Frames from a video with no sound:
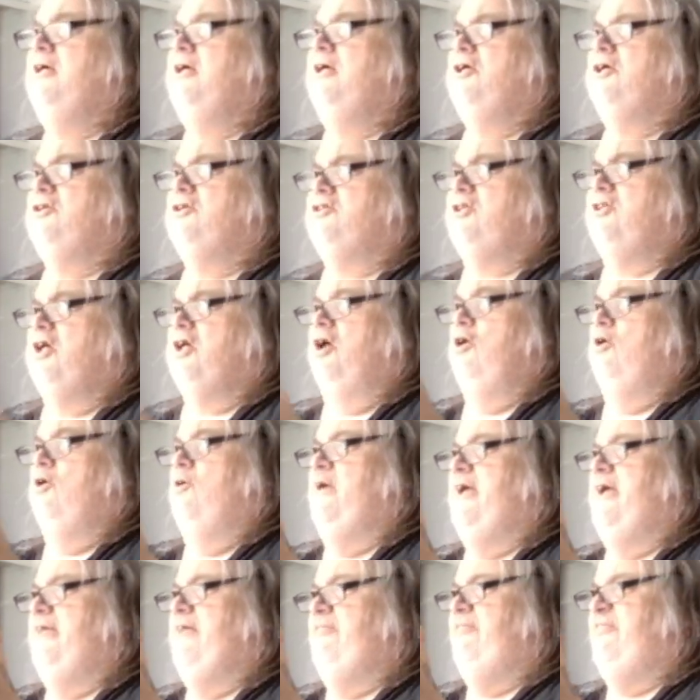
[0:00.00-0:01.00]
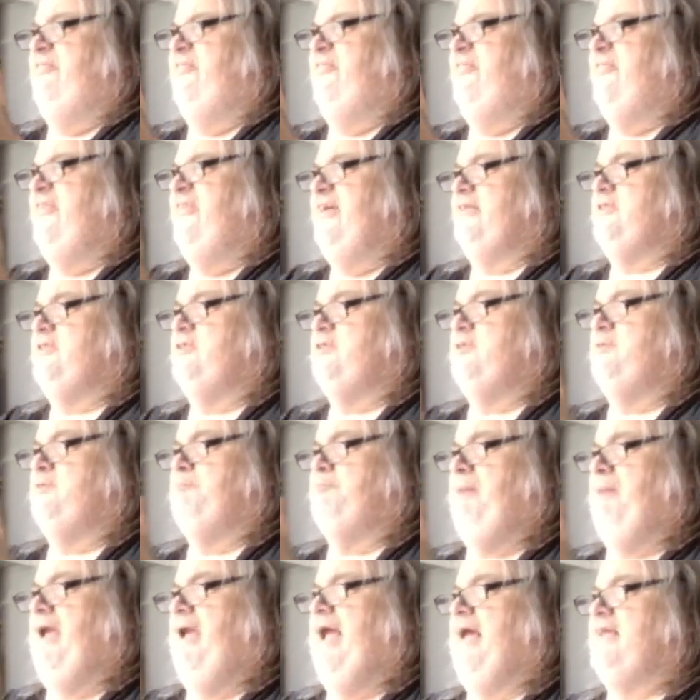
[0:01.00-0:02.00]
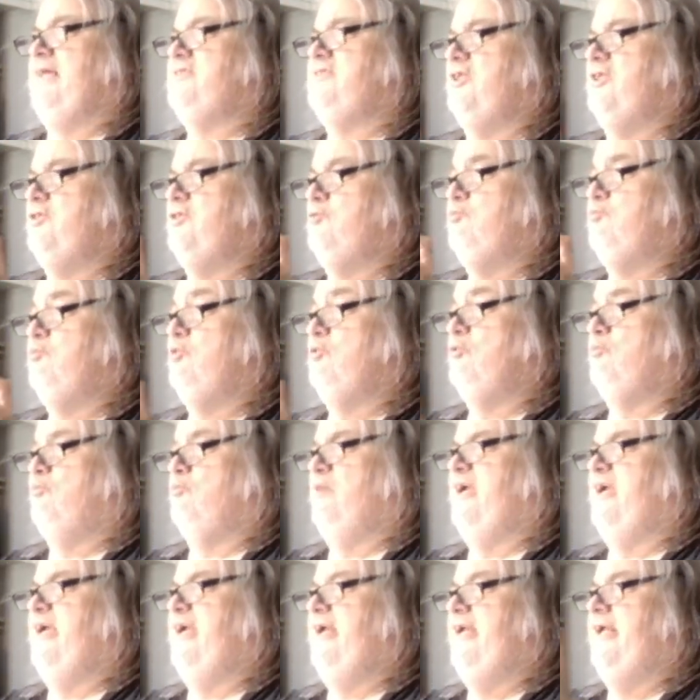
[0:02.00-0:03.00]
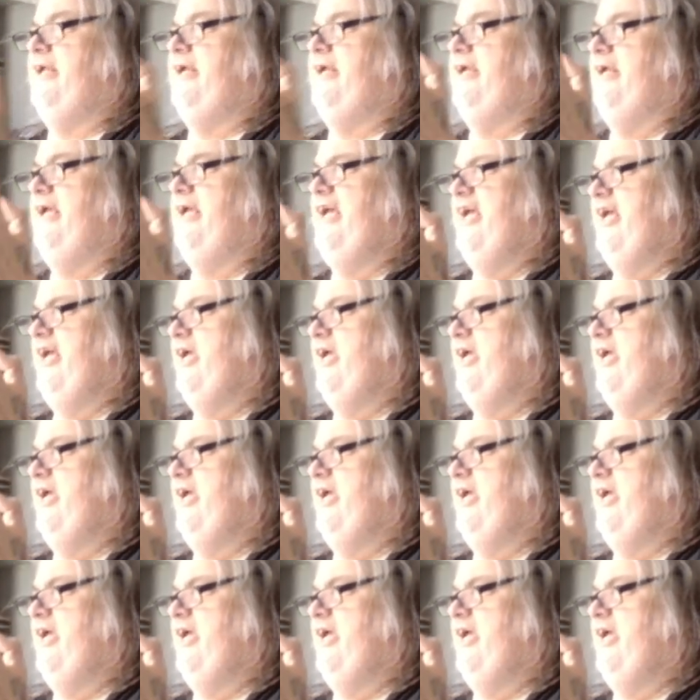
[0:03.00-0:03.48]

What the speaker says: So in this passage we're reading,